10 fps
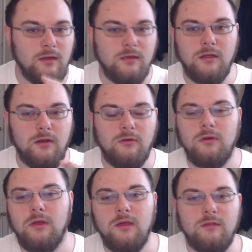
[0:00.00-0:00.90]
you know,
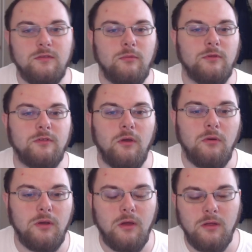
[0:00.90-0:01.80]
see what's
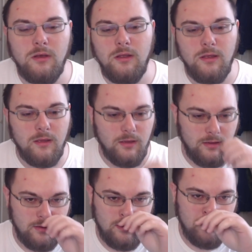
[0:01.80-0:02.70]
going on.
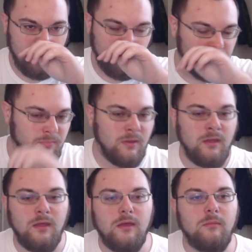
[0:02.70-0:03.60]

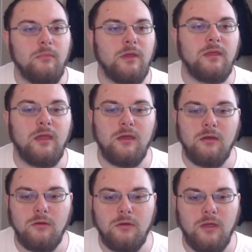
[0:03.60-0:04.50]
But yeah,
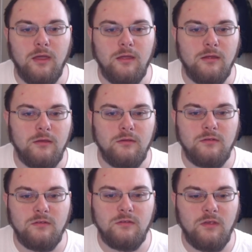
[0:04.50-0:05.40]
okay,
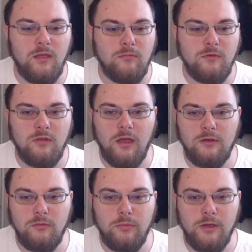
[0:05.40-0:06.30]
same
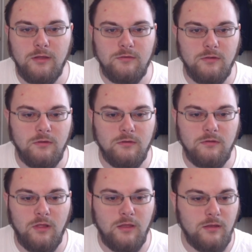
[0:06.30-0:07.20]
title page it looks
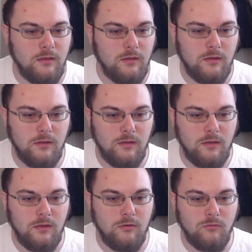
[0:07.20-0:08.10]
like,
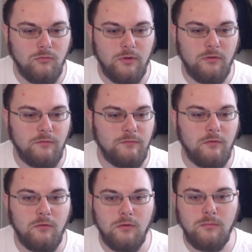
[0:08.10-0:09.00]
real
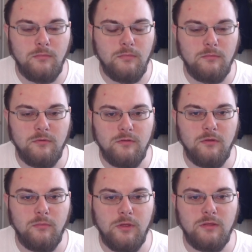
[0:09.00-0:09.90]
form, still
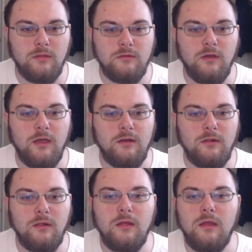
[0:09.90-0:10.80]
being the title,